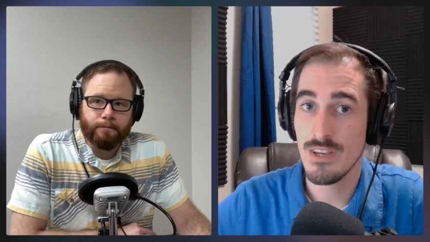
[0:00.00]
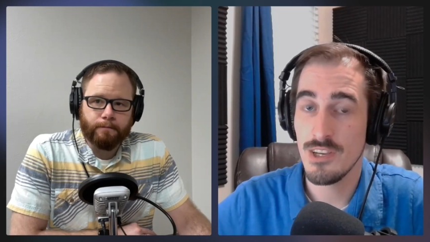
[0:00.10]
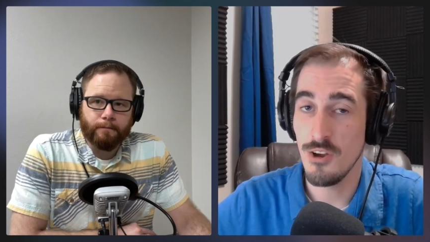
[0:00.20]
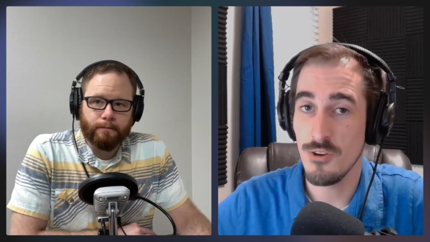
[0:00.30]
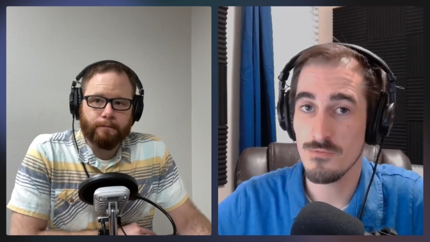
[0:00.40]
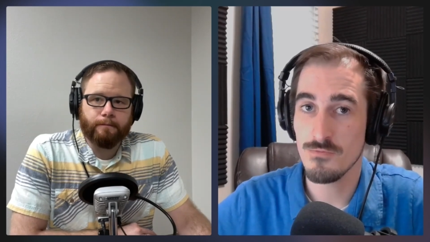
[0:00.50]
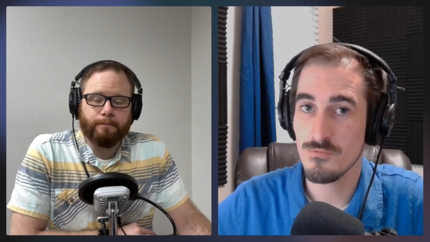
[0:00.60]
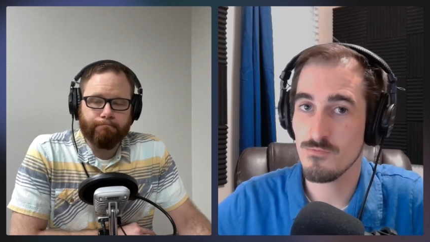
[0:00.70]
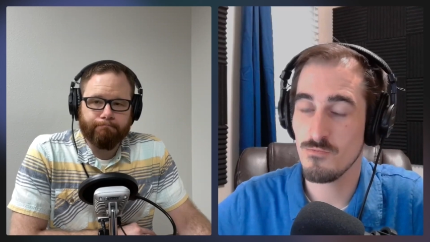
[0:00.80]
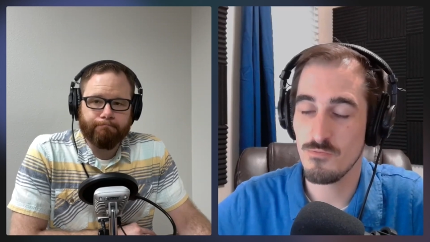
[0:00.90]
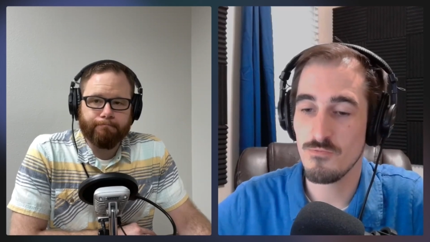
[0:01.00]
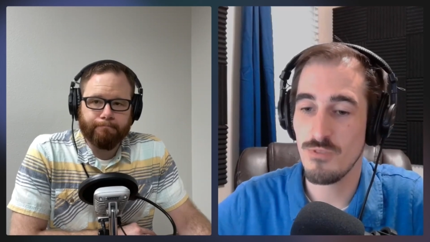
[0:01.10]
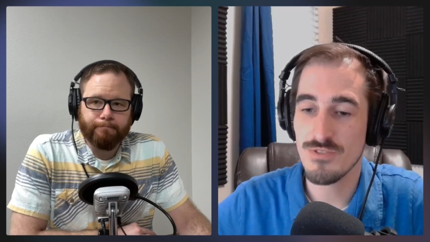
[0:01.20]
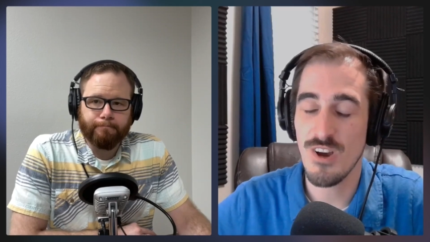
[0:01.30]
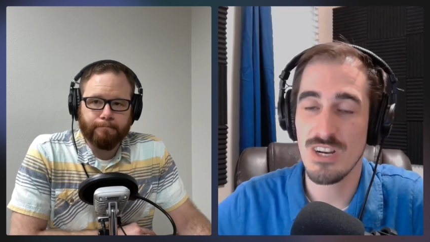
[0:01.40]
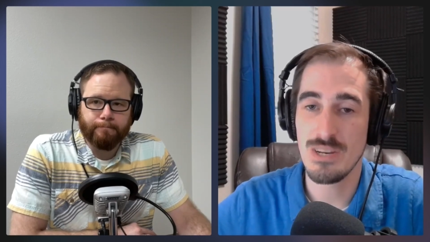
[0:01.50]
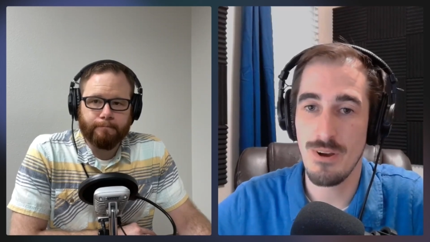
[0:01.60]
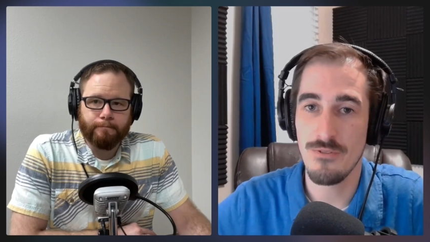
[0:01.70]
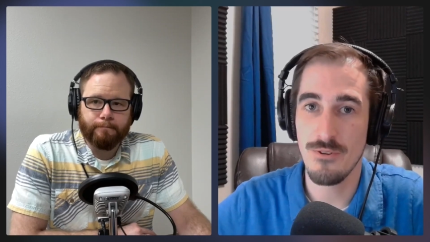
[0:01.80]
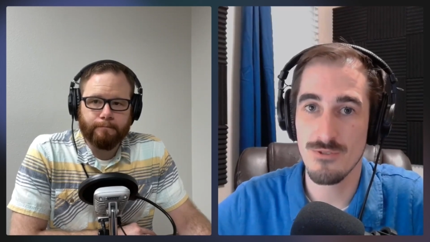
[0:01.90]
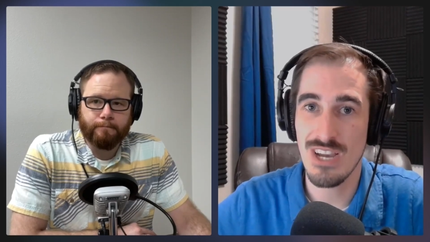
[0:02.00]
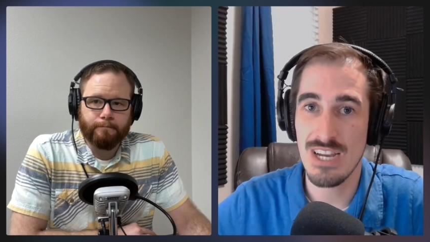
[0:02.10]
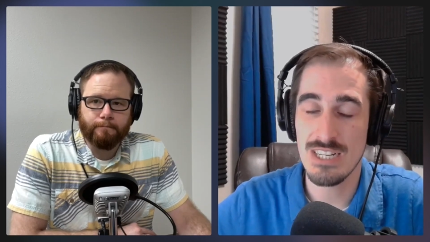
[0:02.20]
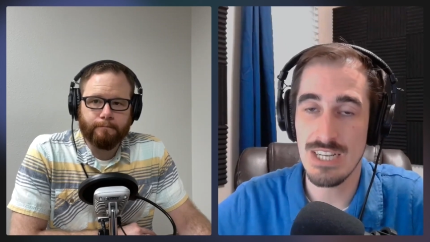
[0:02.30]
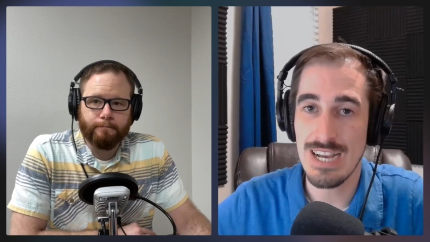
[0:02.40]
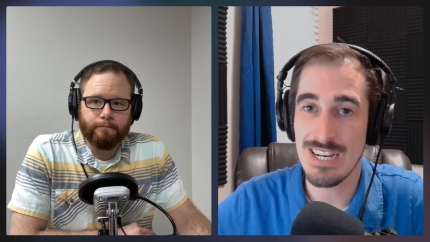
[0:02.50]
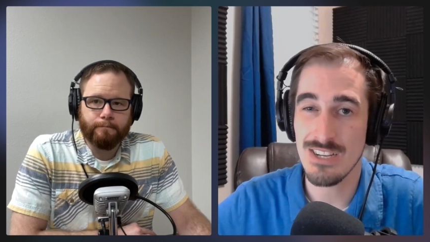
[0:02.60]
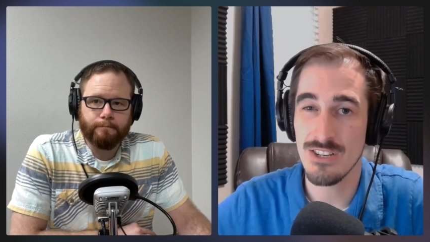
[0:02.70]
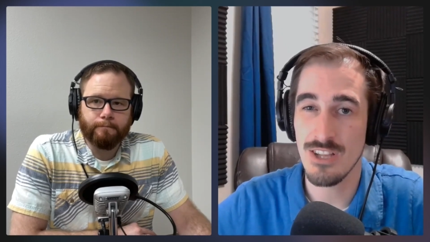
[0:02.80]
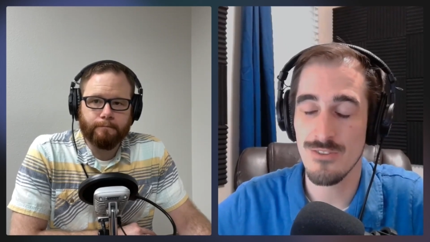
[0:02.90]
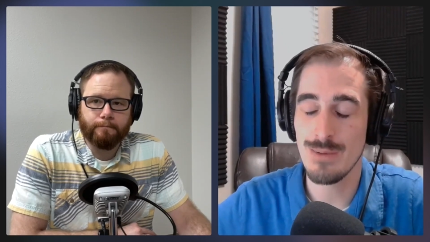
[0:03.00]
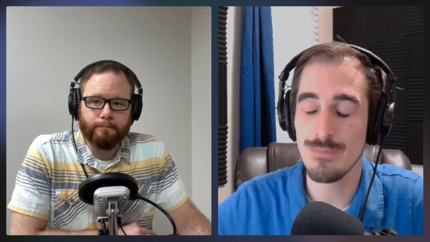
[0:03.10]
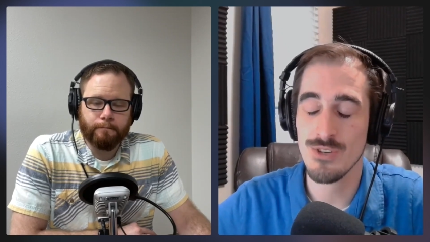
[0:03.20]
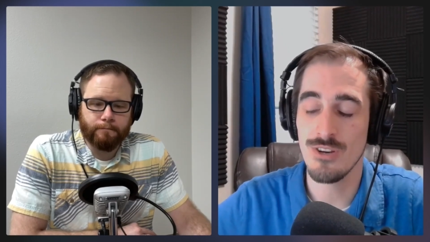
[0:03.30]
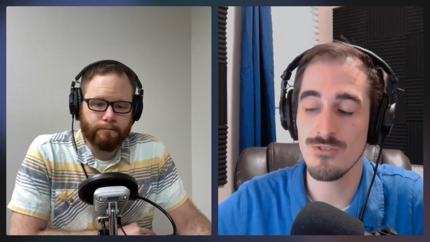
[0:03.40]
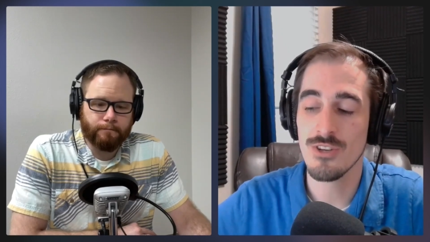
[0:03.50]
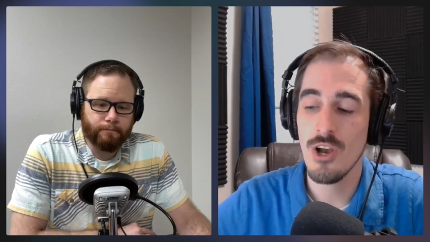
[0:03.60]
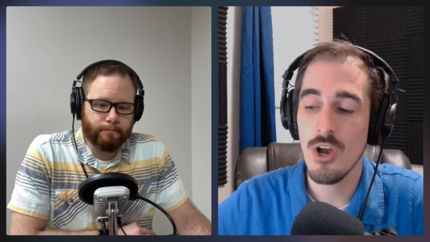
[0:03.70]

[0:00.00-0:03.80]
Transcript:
Speaker 1: You know, we've talked about those kind of tactics in other episodes.